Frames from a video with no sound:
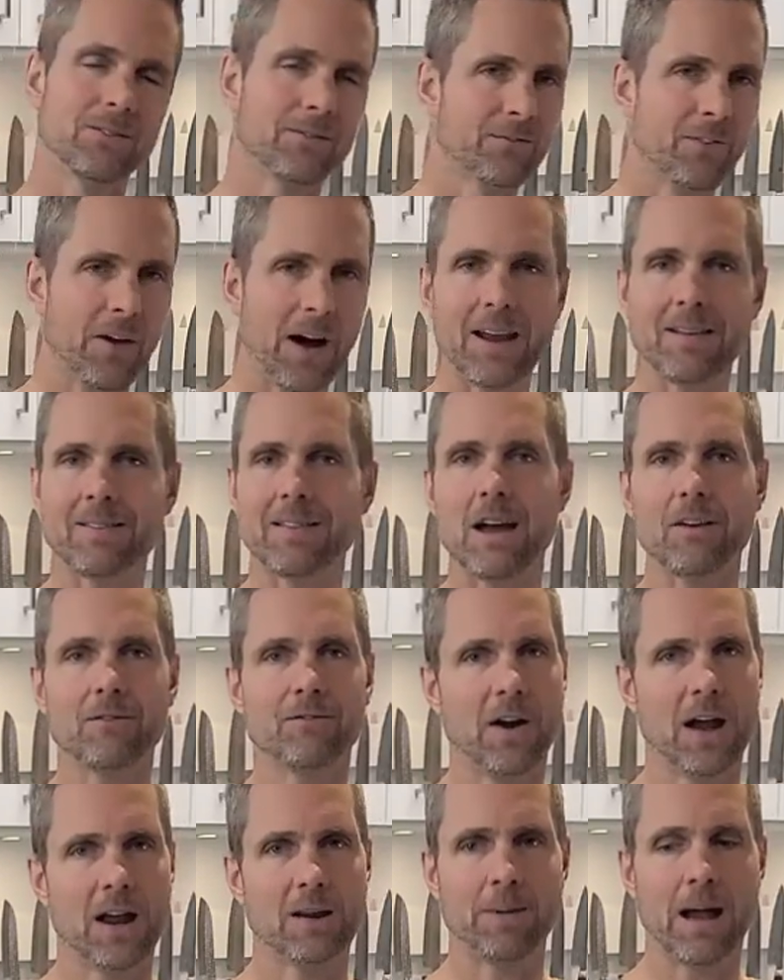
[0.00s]
Find that
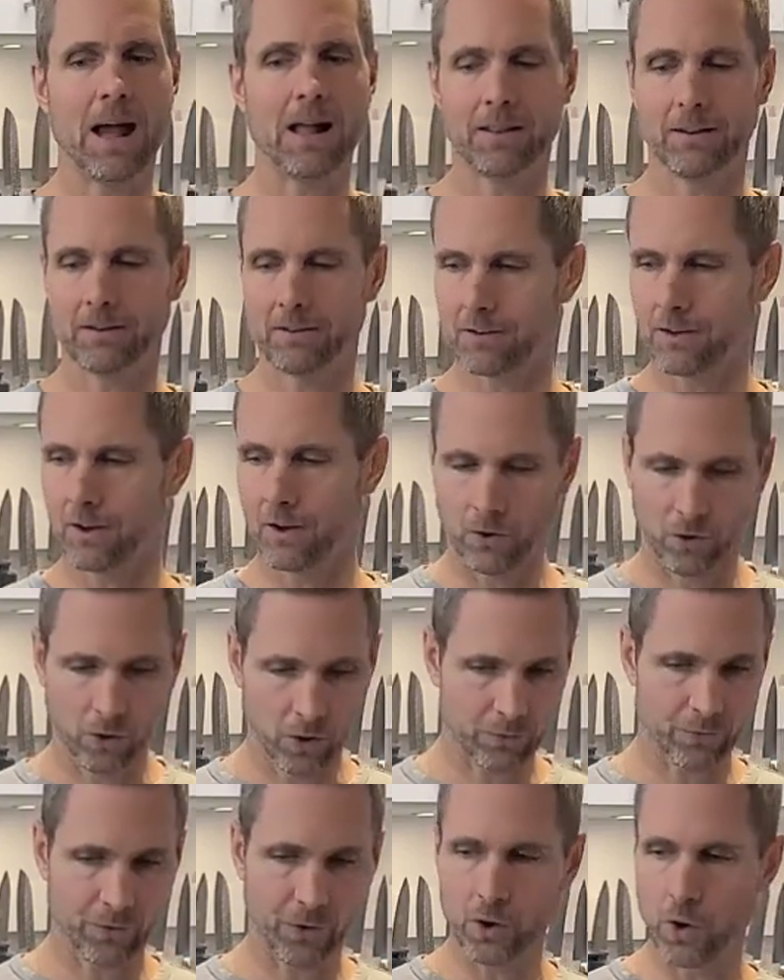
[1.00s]
fine balance. You know,
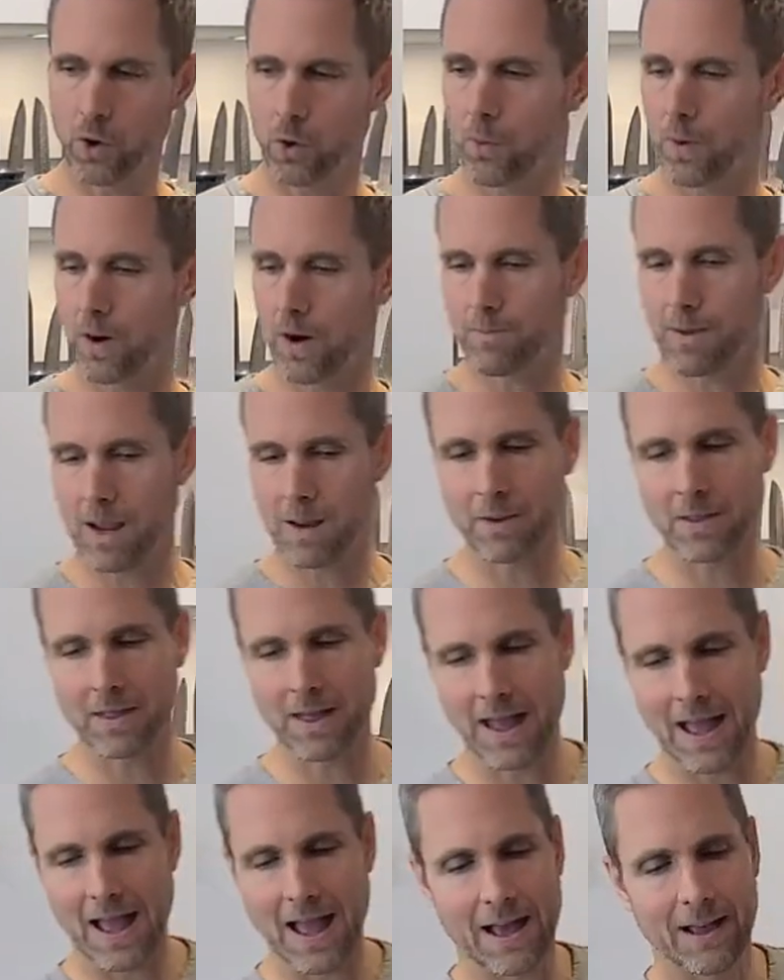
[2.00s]
look for cookware maybe
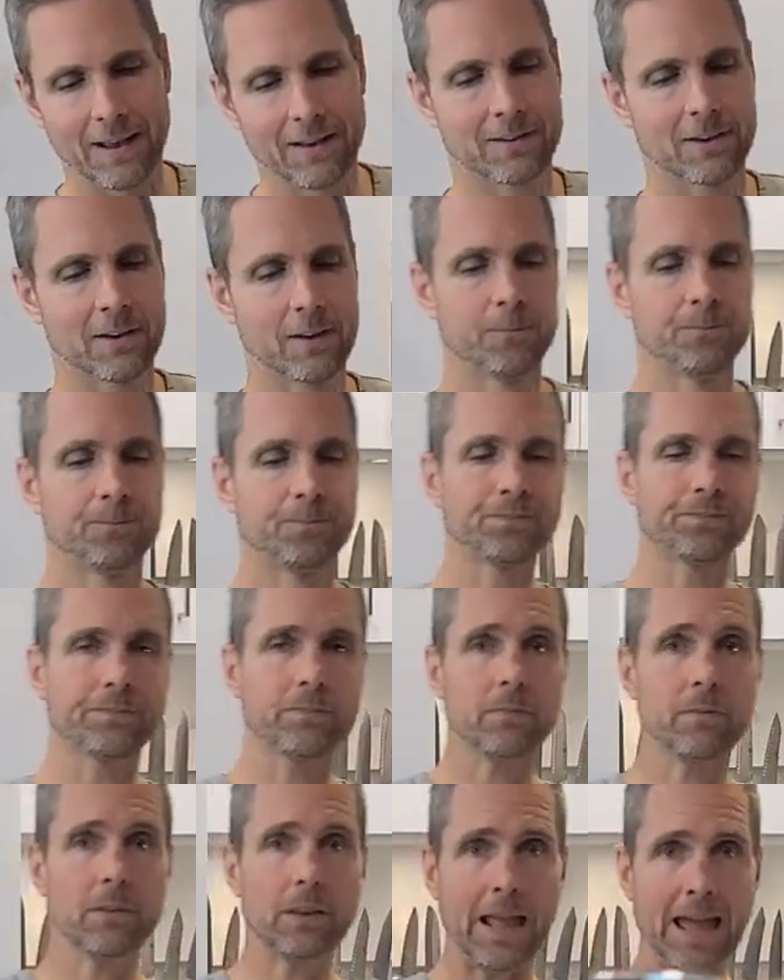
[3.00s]
that has
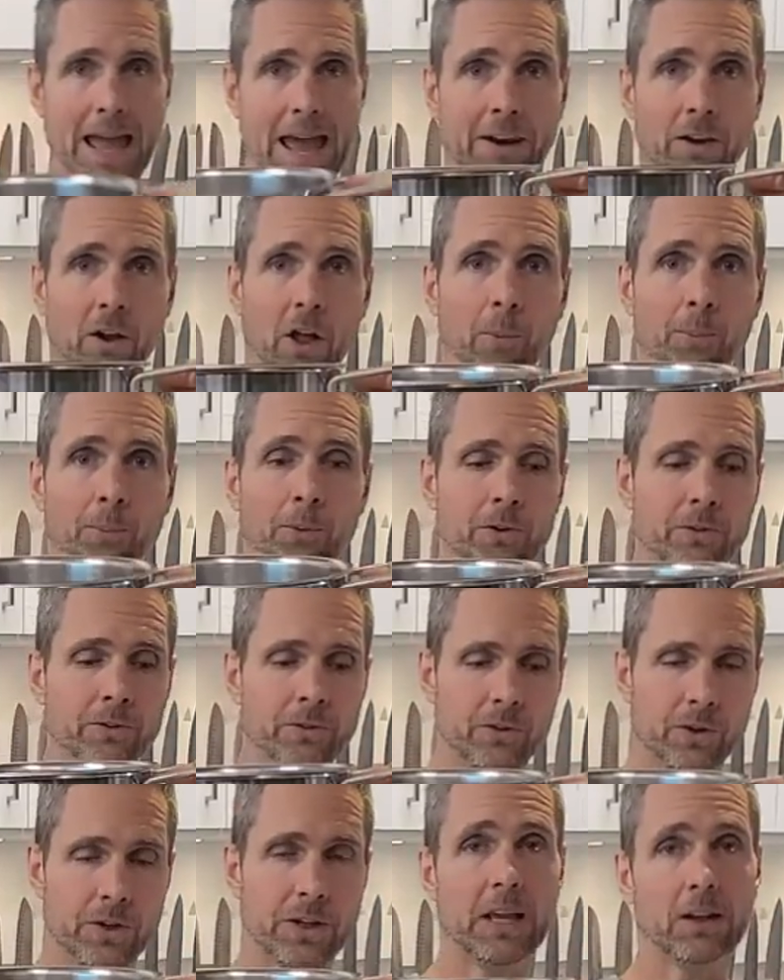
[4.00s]
handle
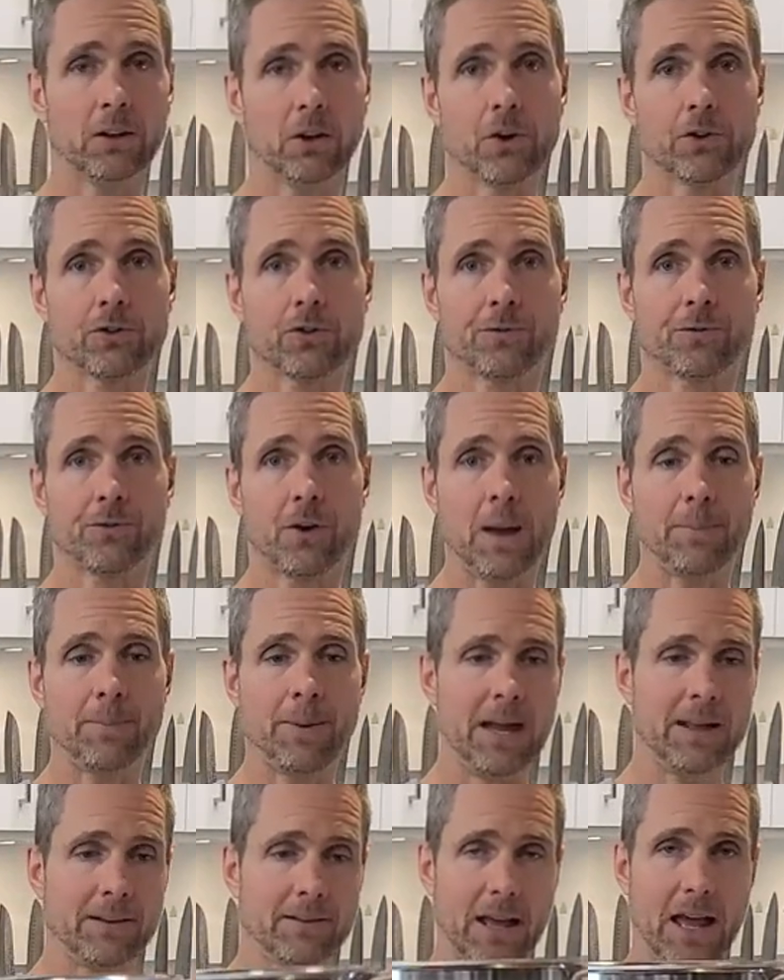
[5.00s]
helpers. You can get larger fry
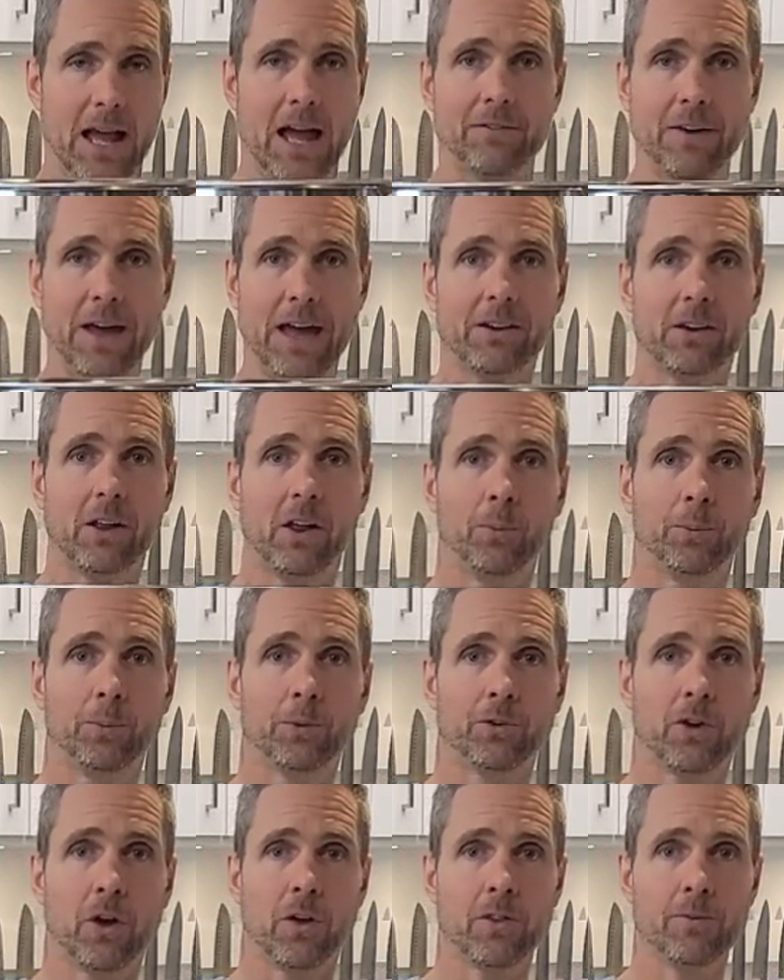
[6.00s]
pans that have handle
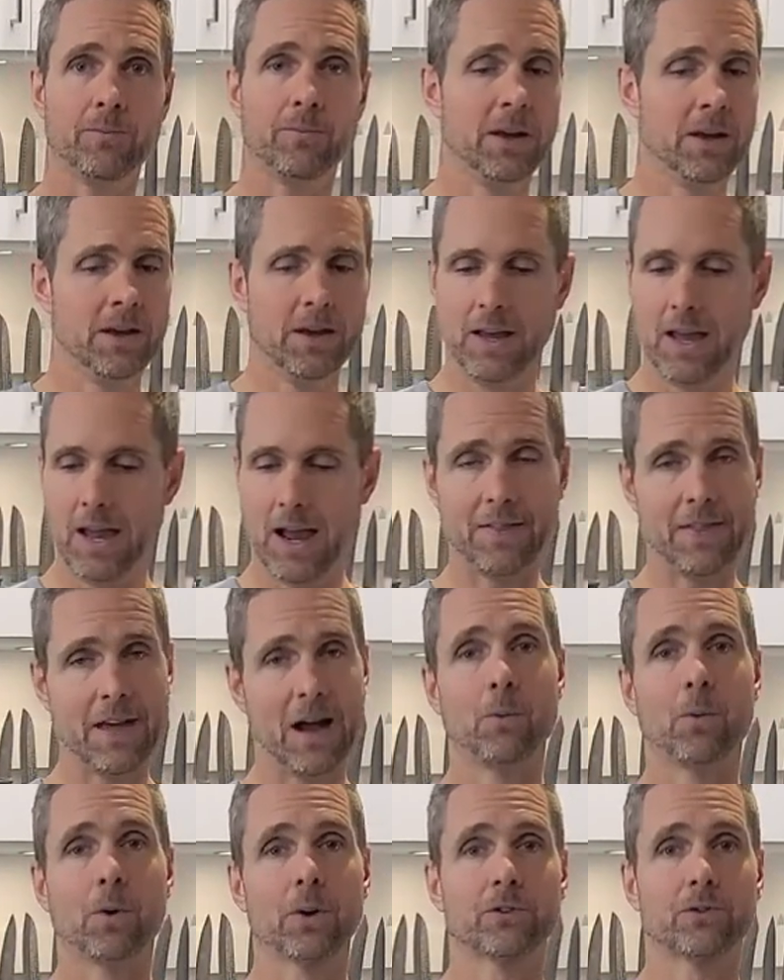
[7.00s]
helpers on them. And
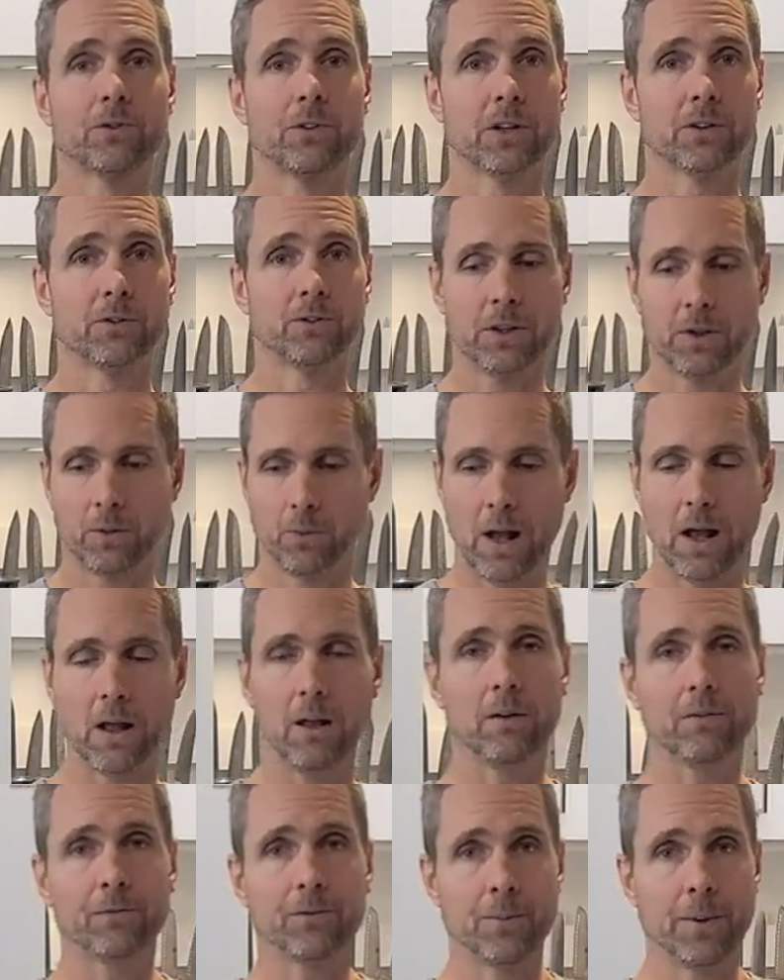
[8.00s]
that works really, really
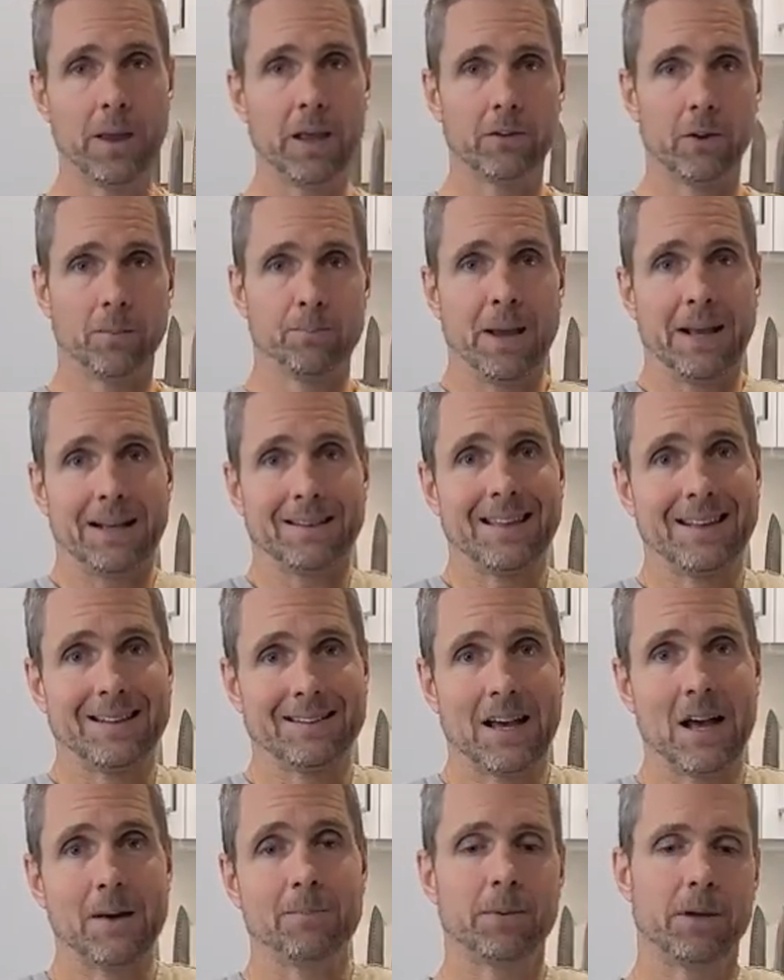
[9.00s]
well for being able to pick
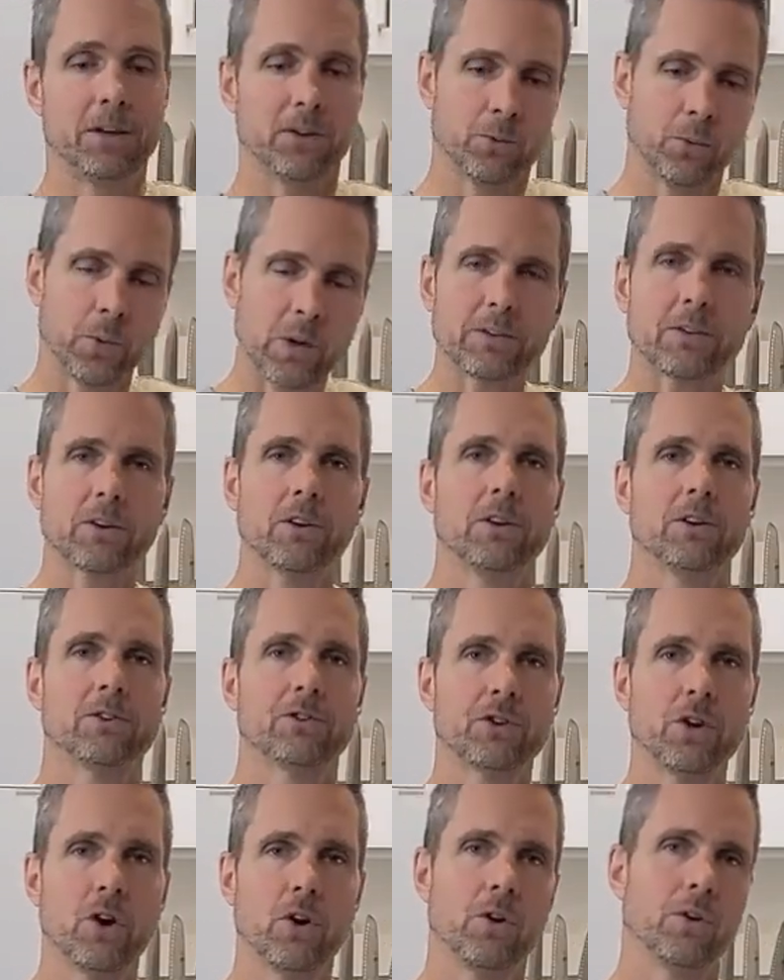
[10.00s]
things up because once they're on the
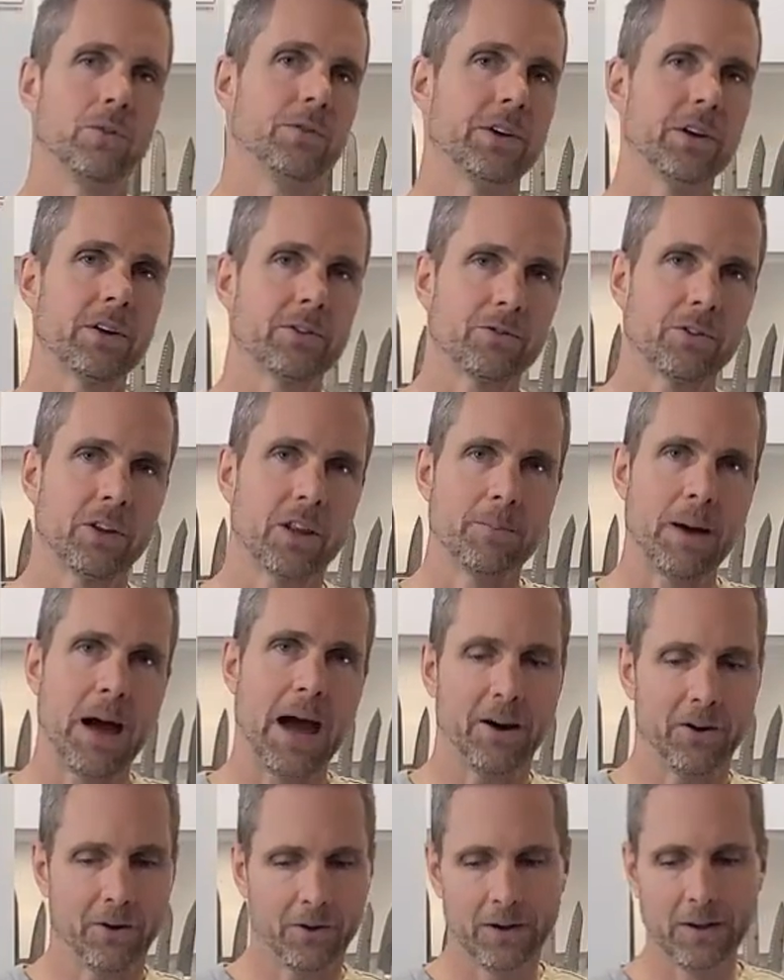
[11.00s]
stove, it doesn't really
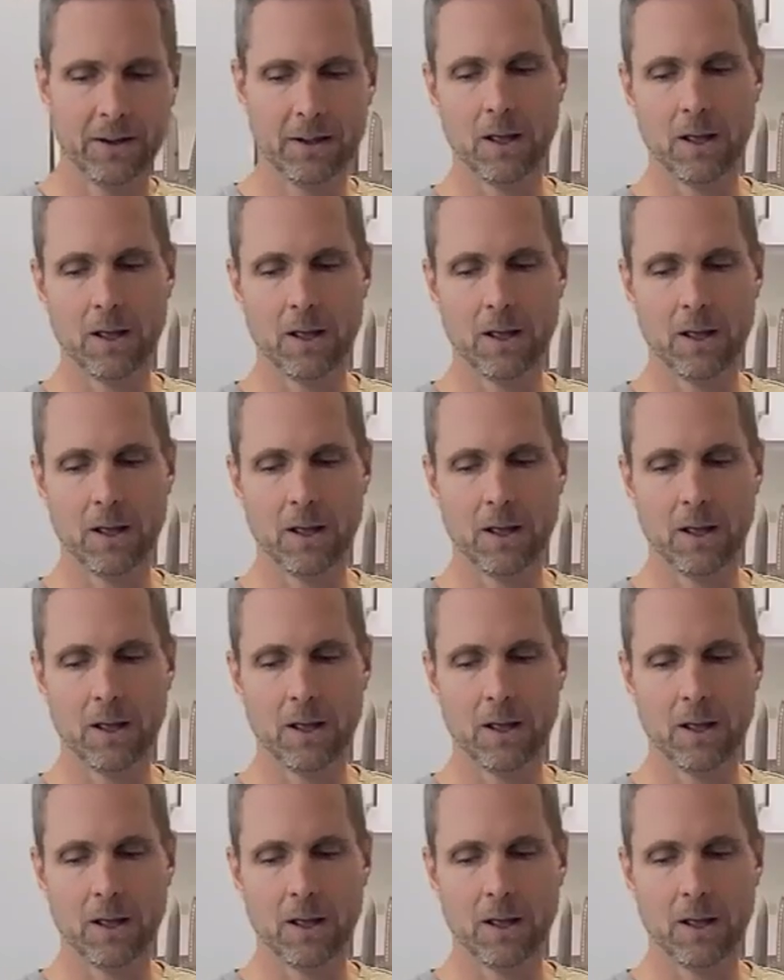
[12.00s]
matter.